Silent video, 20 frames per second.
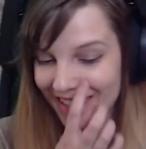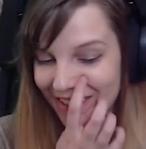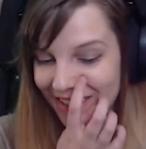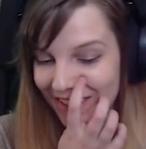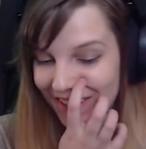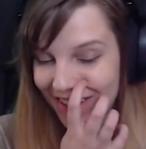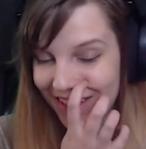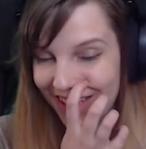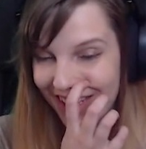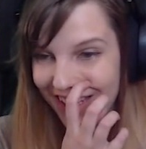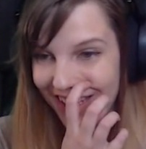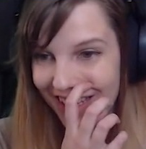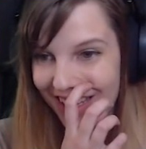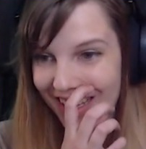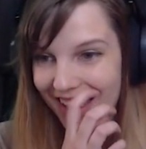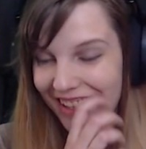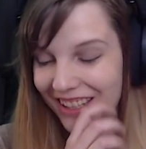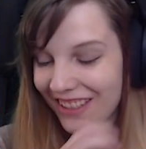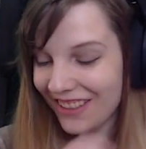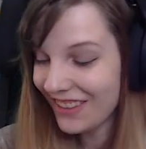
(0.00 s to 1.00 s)

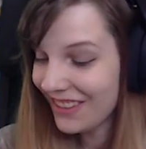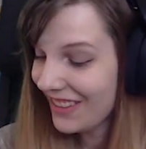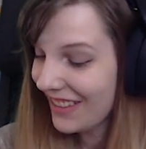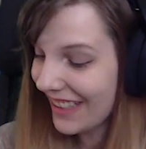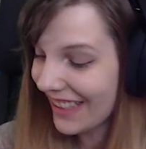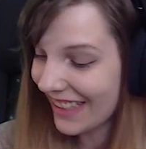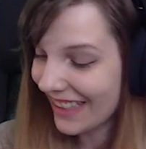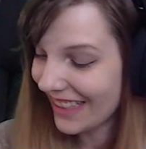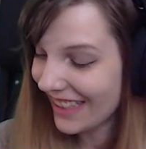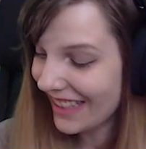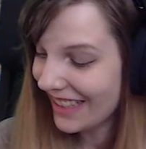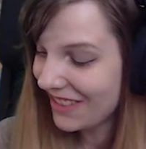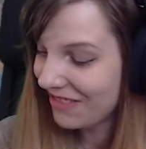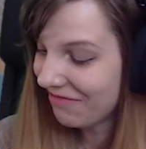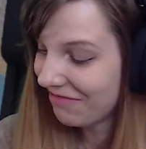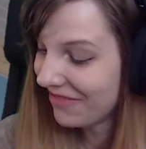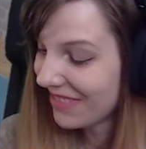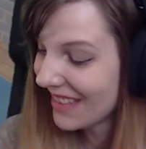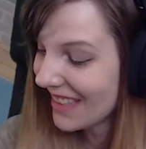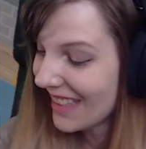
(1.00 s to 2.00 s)
Okay, okay.
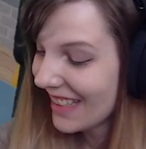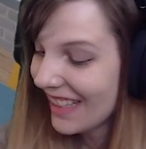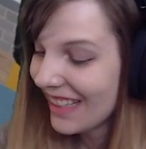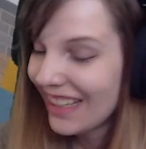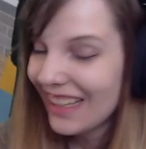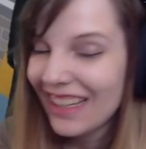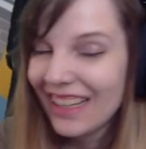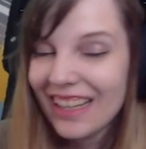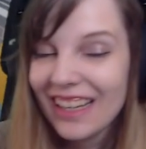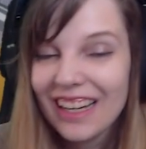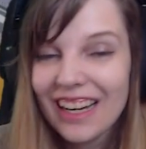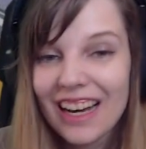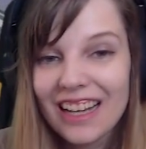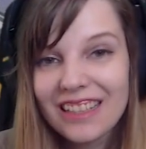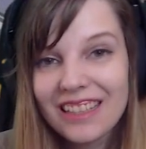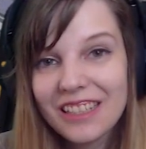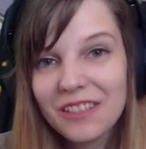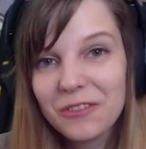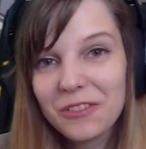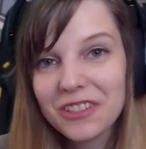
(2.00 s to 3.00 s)
I
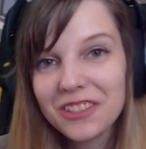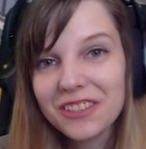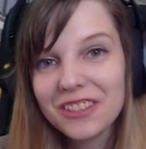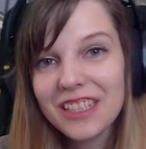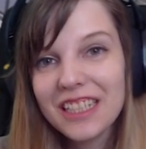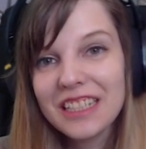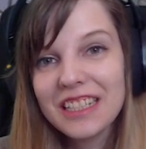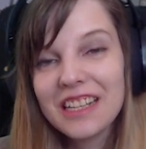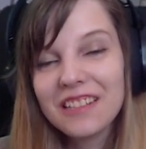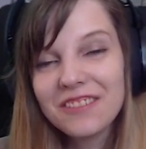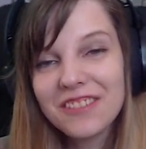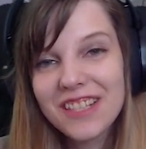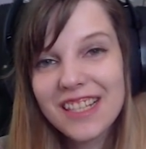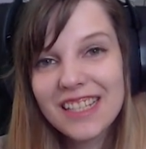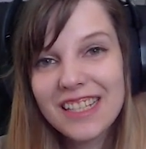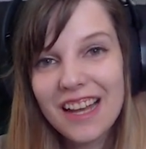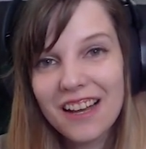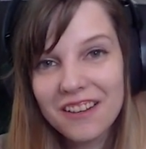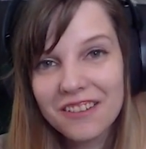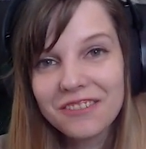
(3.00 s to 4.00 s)
think for today that was
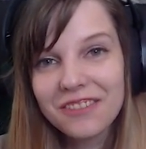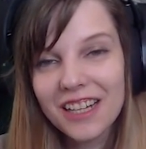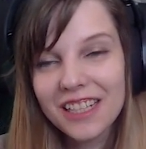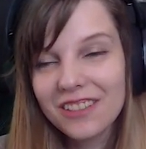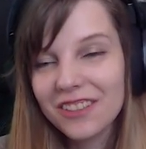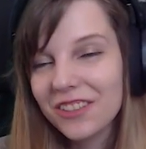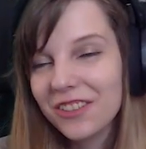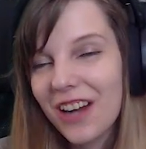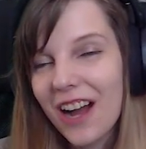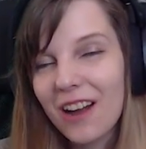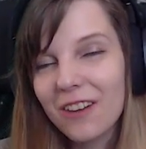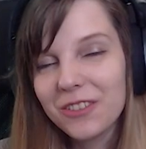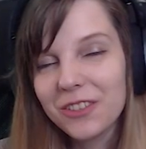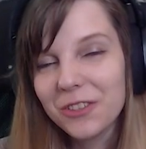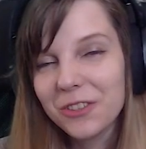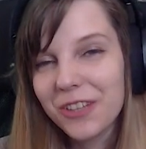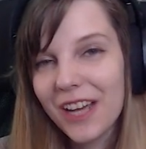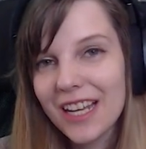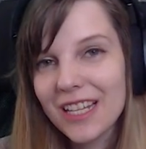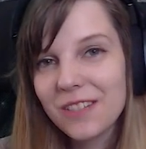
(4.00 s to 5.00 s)
enough. I don't know how do
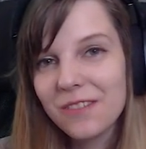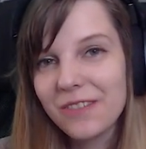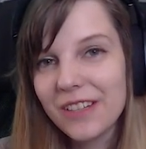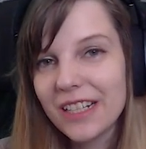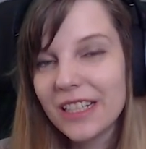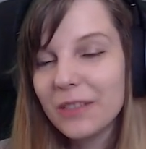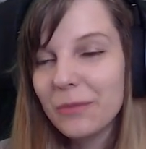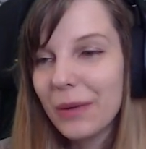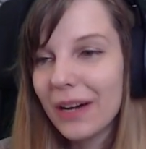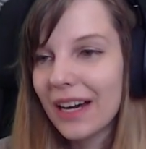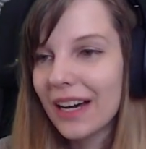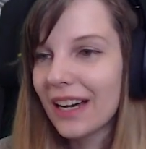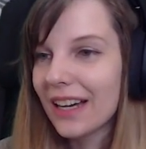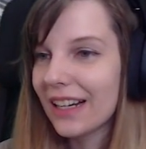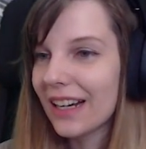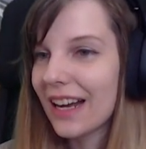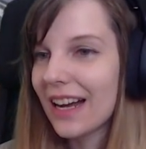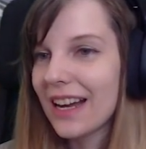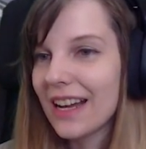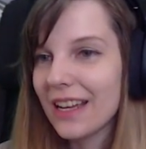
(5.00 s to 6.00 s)
you guys feel,
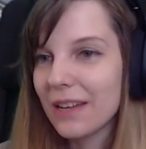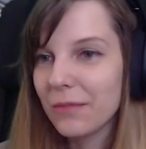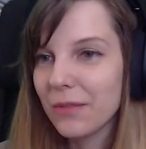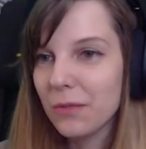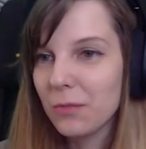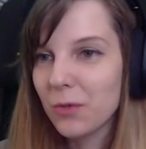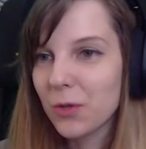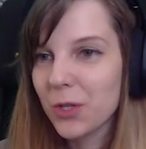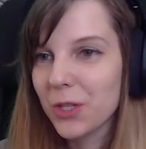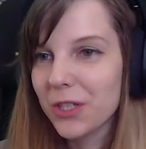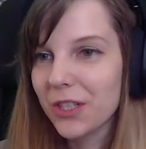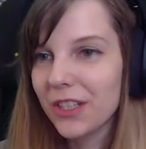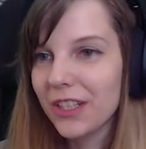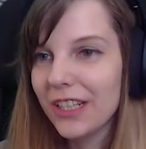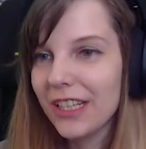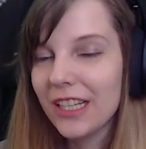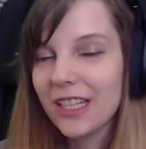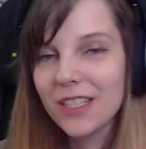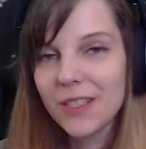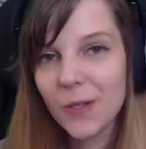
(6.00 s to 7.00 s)
but I am
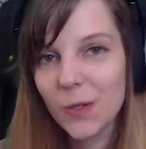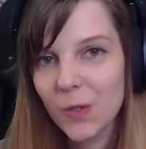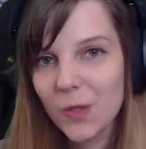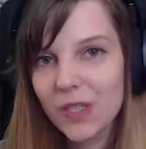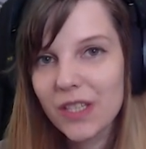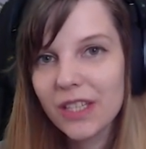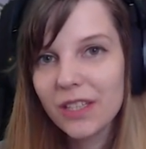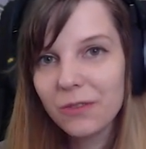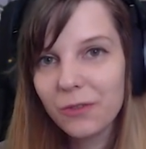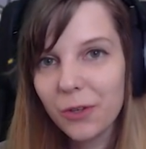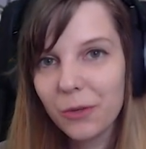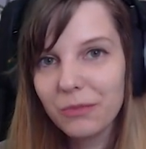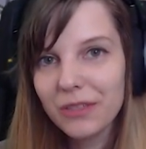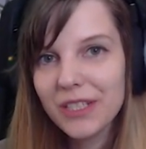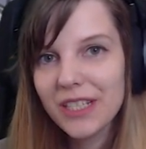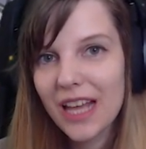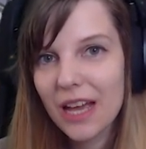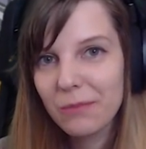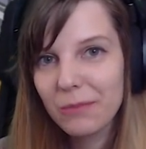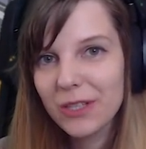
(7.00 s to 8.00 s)
emotionally exhausted from
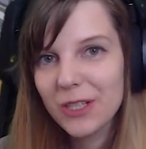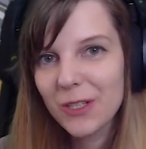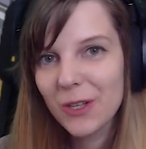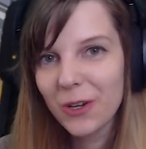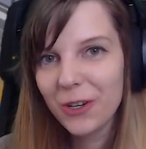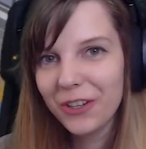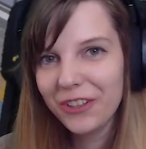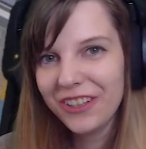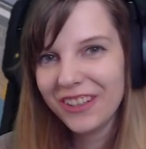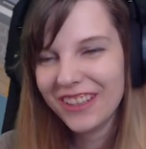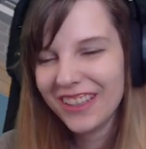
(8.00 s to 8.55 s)
this episode.